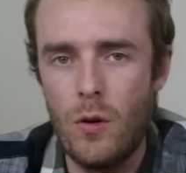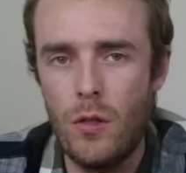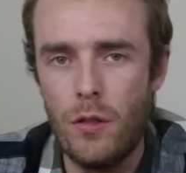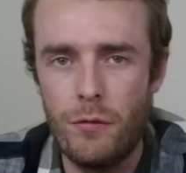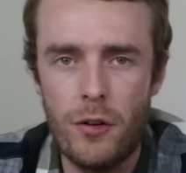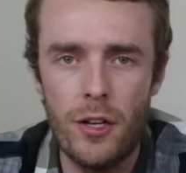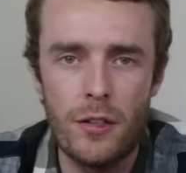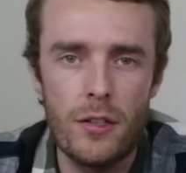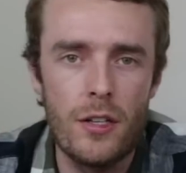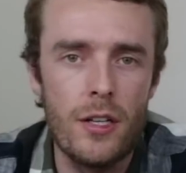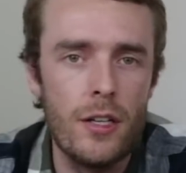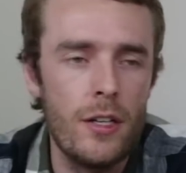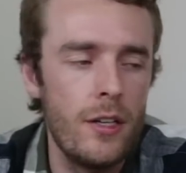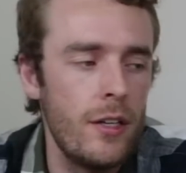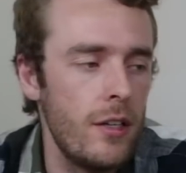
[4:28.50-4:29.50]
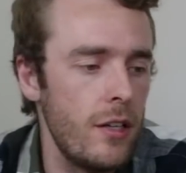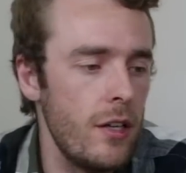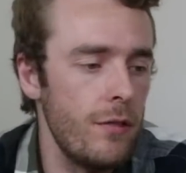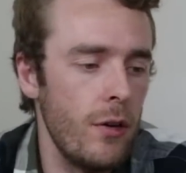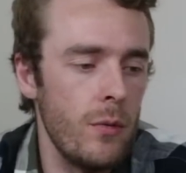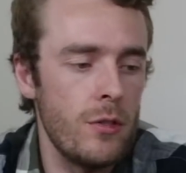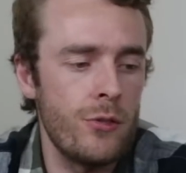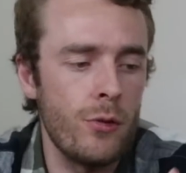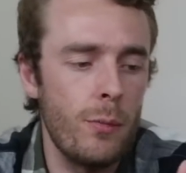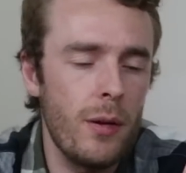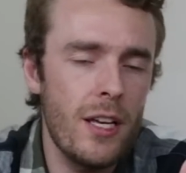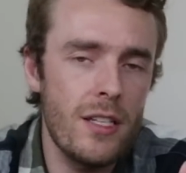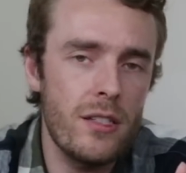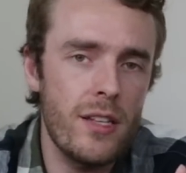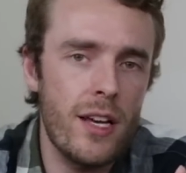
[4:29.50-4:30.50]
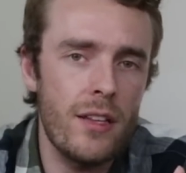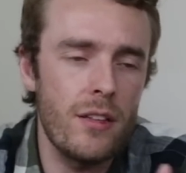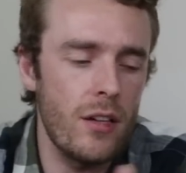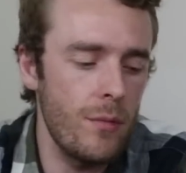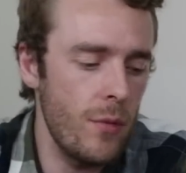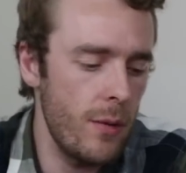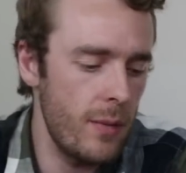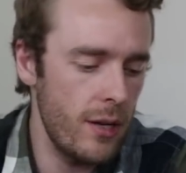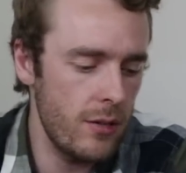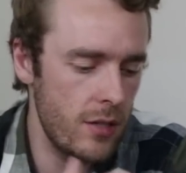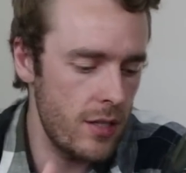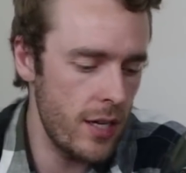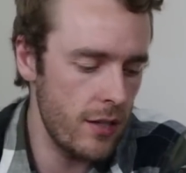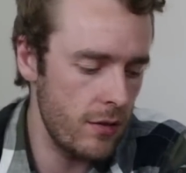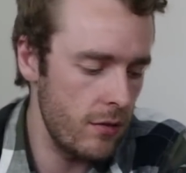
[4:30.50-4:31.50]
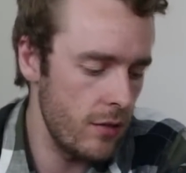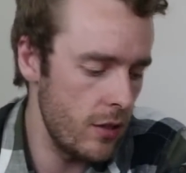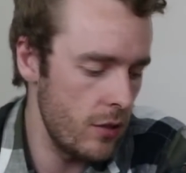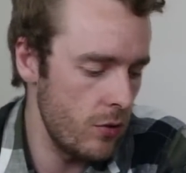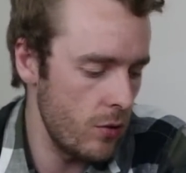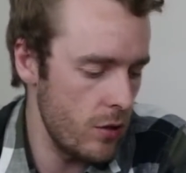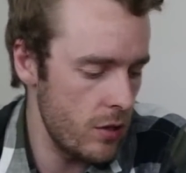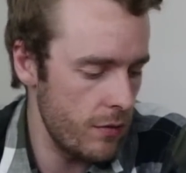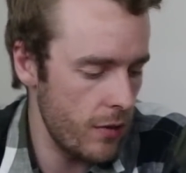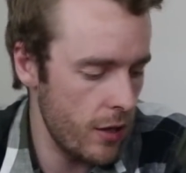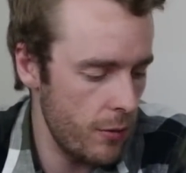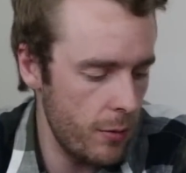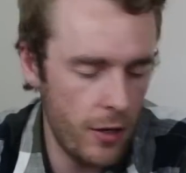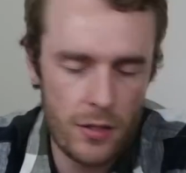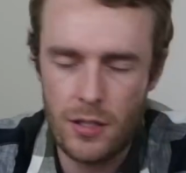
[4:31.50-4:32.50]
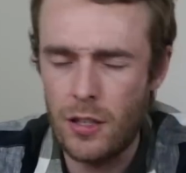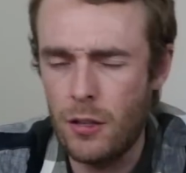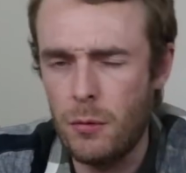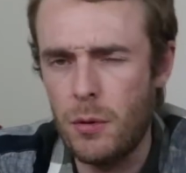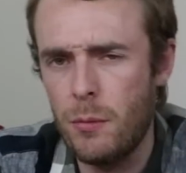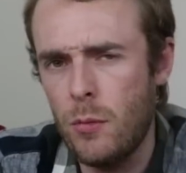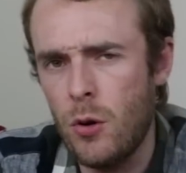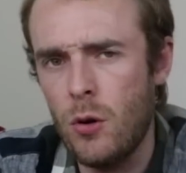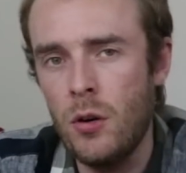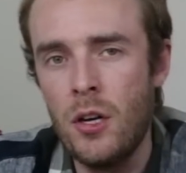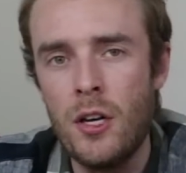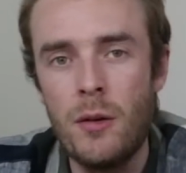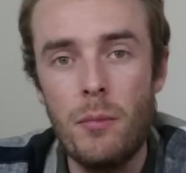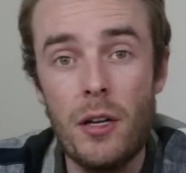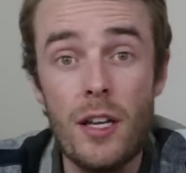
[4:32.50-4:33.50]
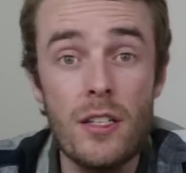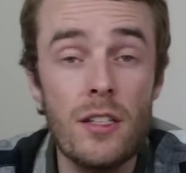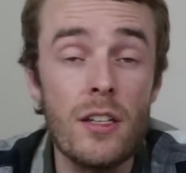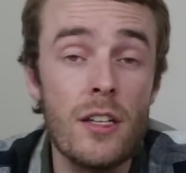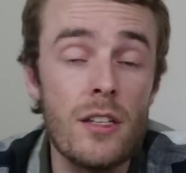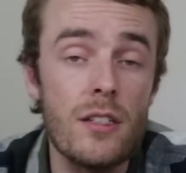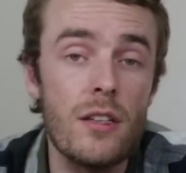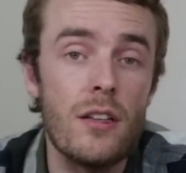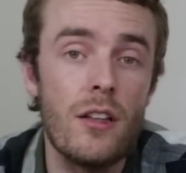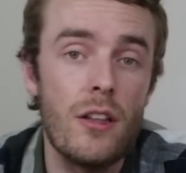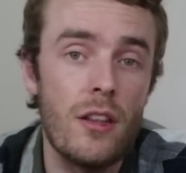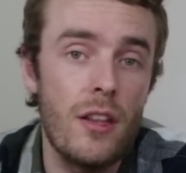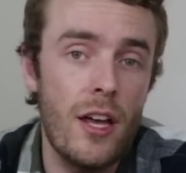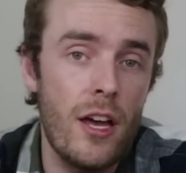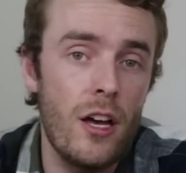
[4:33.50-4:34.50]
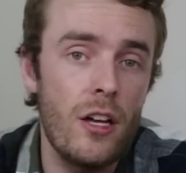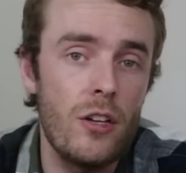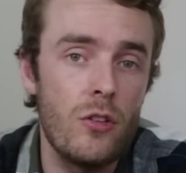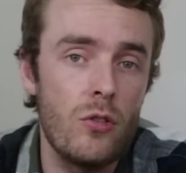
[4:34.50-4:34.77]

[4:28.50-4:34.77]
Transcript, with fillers: on the front. If I was to replace that, then I might be able to detect the noise of other parts a little bit more, but as it is, they're